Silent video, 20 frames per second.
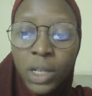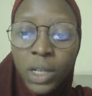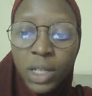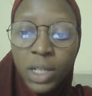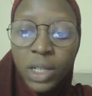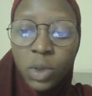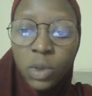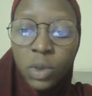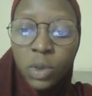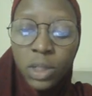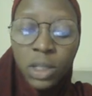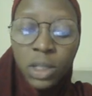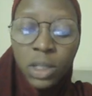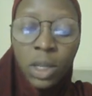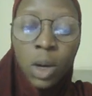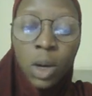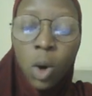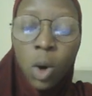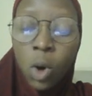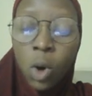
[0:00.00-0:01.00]
to see
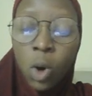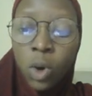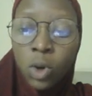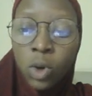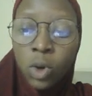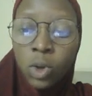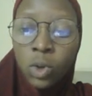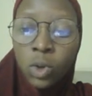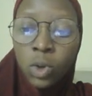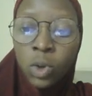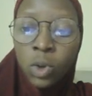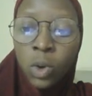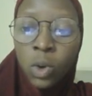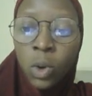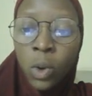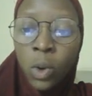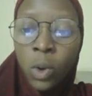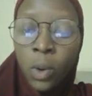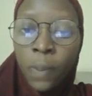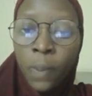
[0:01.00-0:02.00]
all
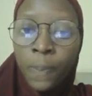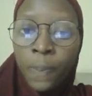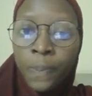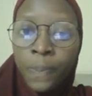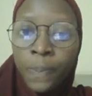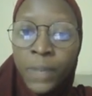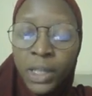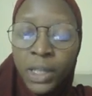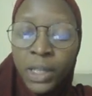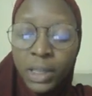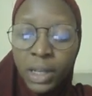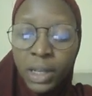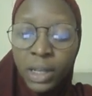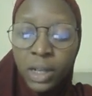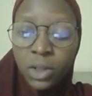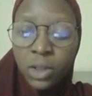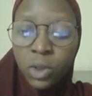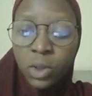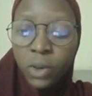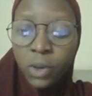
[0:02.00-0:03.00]
details
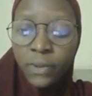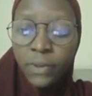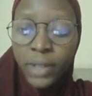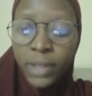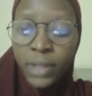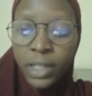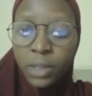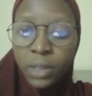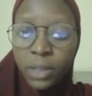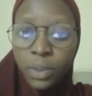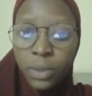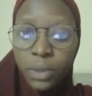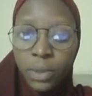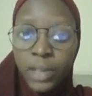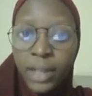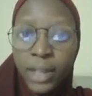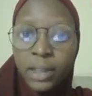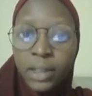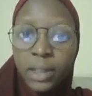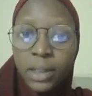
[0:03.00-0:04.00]
of that
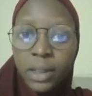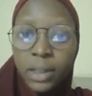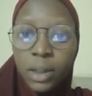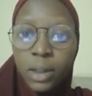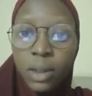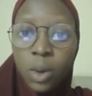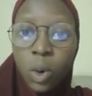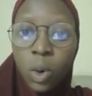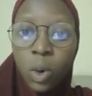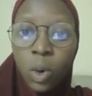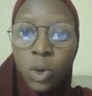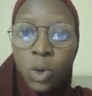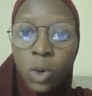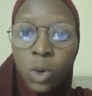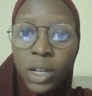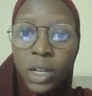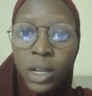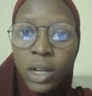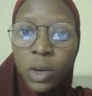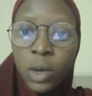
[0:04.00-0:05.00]
product on
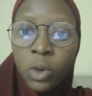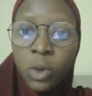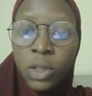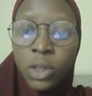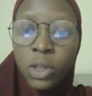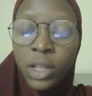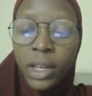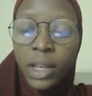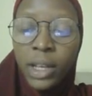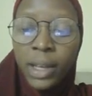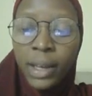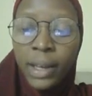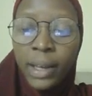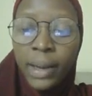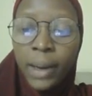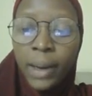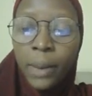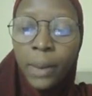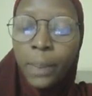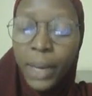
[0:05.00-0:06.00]
the
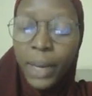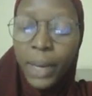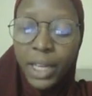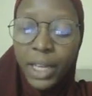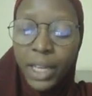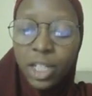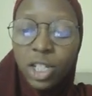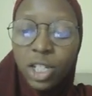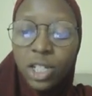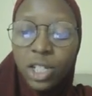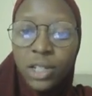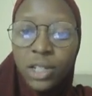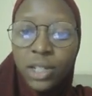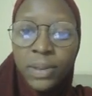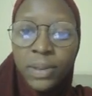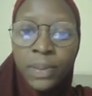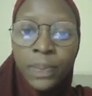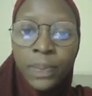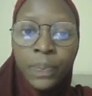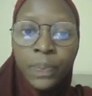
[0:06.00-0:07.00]
page.
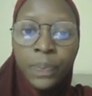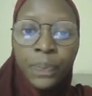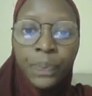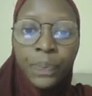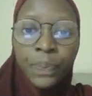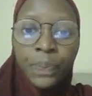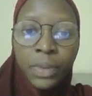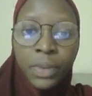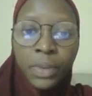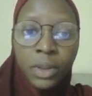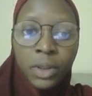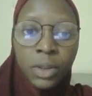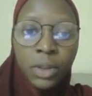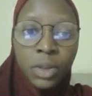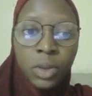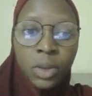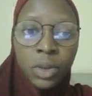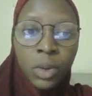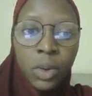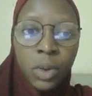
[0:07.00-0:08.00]

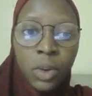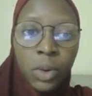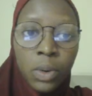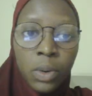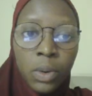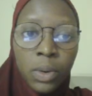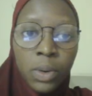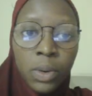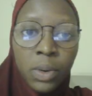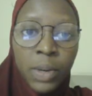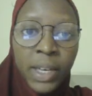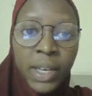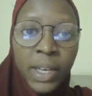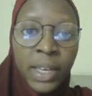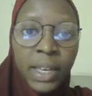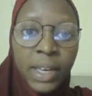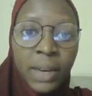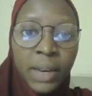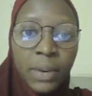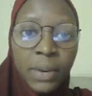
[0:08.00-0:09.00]
So here
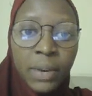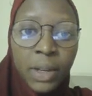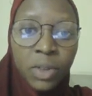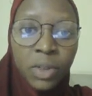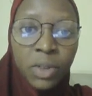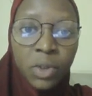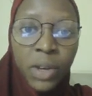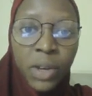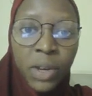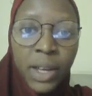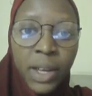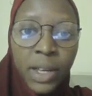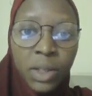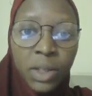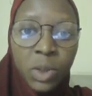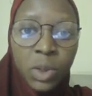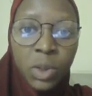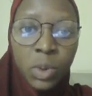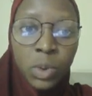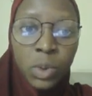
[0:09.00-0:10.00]
we are trying
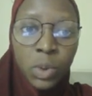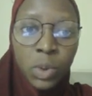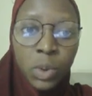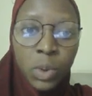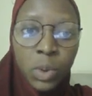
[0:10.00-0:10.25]
to